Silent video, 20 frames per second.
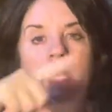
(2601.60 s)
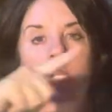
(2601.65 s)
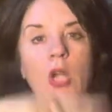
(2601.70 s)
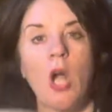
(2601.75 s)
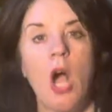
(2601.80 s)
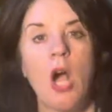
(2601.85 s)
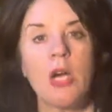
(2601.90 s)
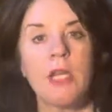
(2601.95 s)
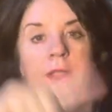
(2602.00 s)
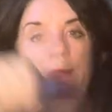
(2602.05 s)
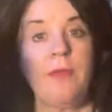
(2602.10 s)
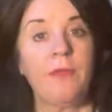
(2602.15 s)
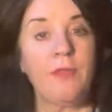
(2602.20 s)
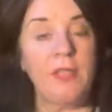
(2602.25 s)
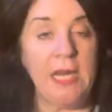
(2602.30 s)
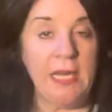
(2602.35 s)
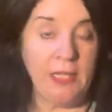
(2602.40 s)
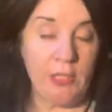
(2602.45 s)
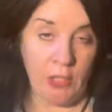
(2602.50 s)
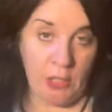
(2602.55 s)
August
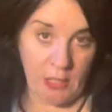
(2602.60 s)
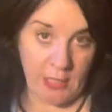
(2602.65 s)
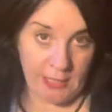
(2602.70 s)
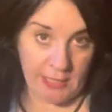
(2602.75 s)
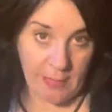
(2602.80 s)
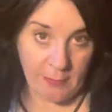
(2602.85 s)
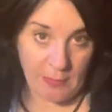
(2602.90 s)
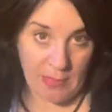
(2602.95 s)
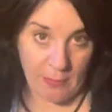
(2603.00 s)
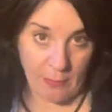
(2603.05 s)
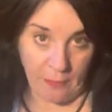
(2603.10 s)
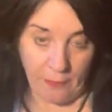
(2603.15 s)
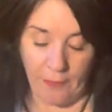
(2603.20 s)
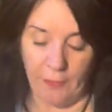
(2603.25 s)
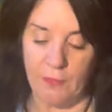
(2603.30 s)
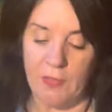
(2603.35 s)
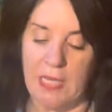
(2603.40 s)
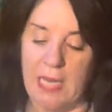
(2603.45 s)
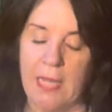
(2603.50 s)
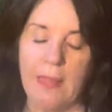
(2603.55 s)
15th to September
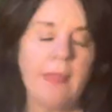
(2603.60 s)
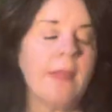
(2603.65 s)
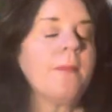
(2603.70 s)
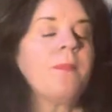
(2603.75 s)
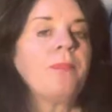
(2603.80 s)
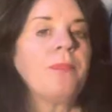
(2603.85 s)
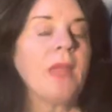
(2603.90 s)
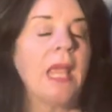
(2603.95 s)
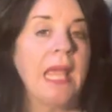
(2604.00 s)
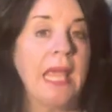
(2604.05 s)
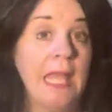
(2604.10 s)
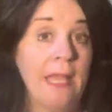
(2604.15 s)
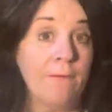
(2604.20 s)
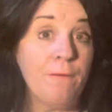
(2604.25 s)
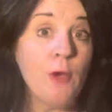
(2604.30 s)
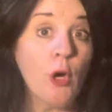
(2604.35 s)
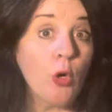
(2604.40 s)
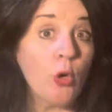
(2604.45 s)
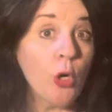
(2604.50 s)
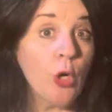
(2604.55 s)
15th. If
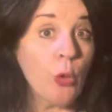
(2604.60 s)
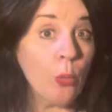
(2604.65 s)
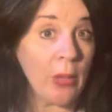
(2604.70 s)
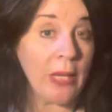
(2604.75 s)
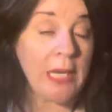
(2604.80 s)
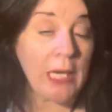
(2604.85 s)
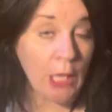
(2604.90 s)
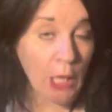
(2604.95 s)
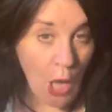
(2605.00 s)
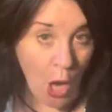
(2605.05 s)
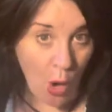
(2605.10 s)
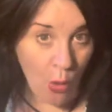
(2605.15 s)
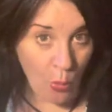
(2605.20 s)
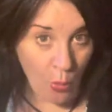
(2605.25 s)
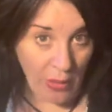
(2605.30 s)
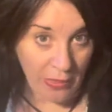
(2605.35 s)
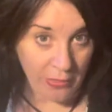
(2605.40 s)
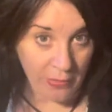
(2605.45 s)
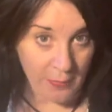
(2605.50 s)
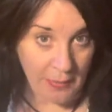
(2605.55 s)
you're going to read along
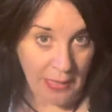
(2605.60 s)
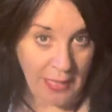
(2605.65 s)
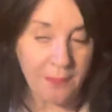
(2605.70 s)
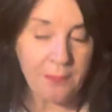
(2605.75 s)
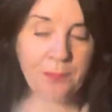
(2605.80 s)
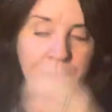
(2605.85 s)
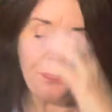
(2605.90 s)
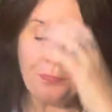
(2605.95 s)
with me,